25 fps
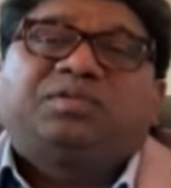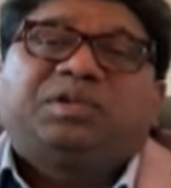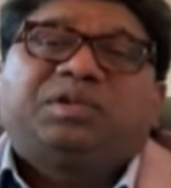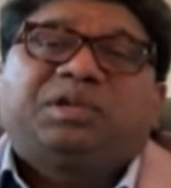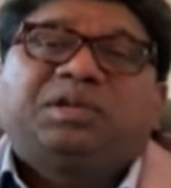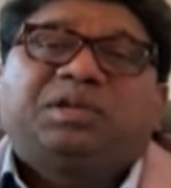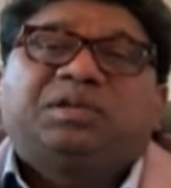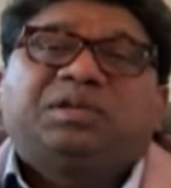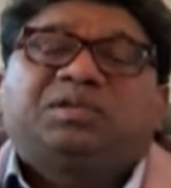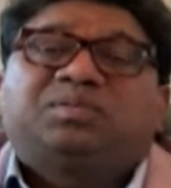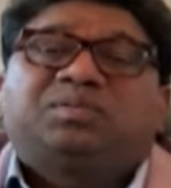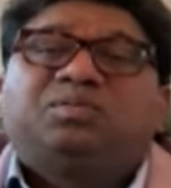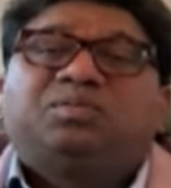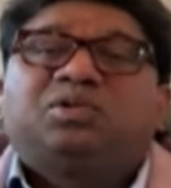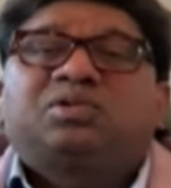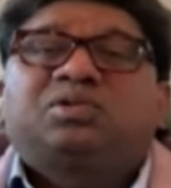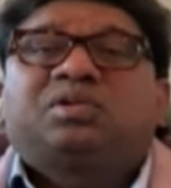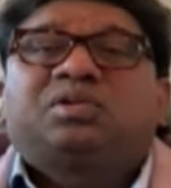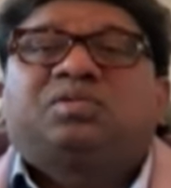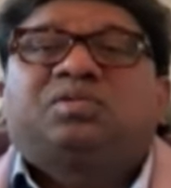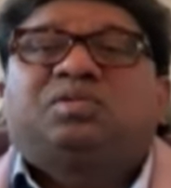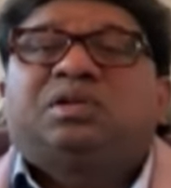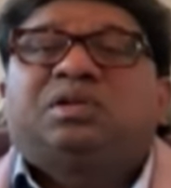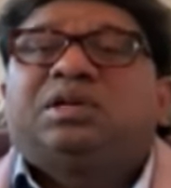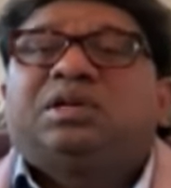50 years,
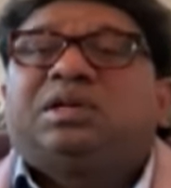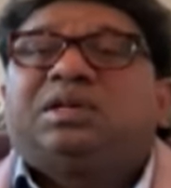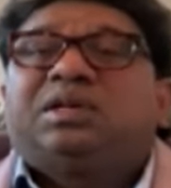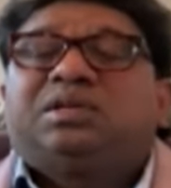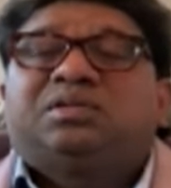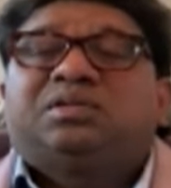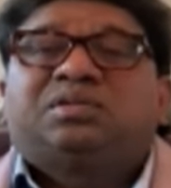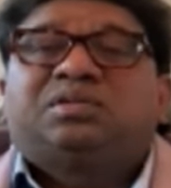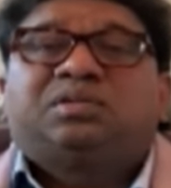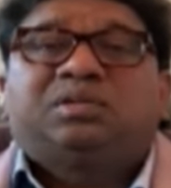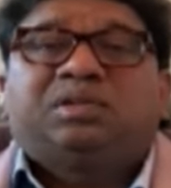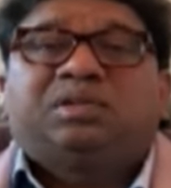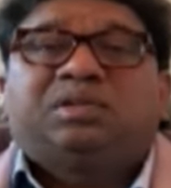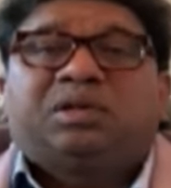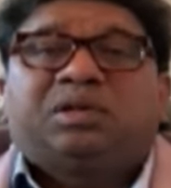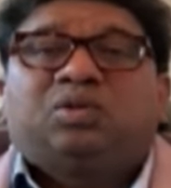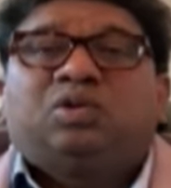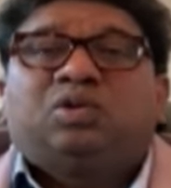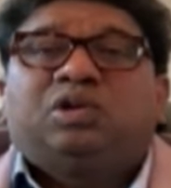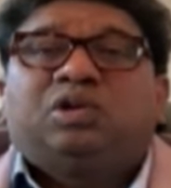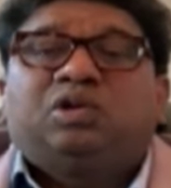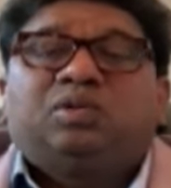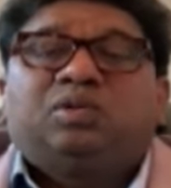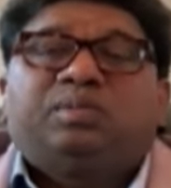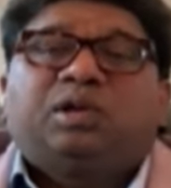most of the ladies,
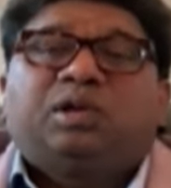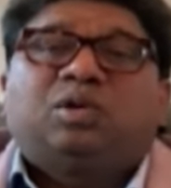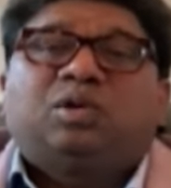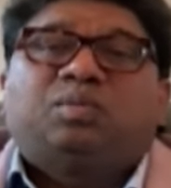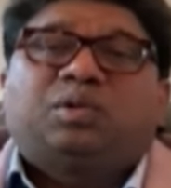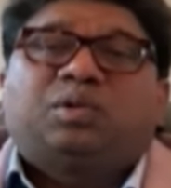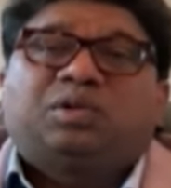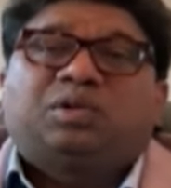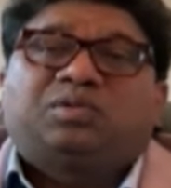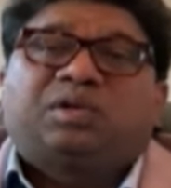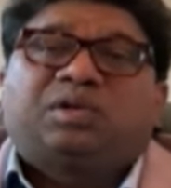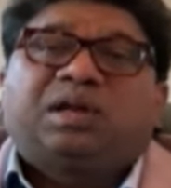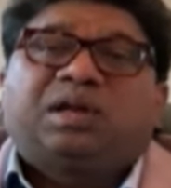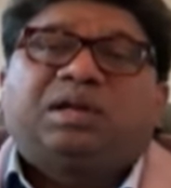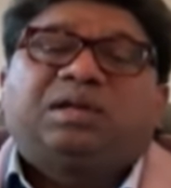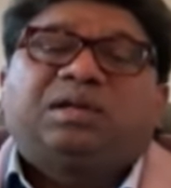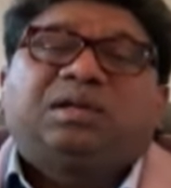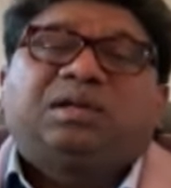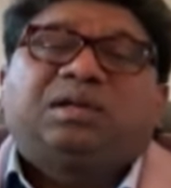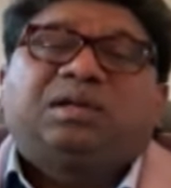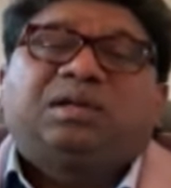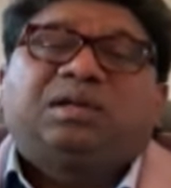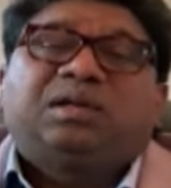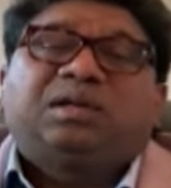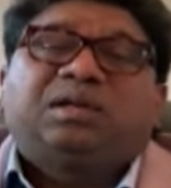they go into menopause, right?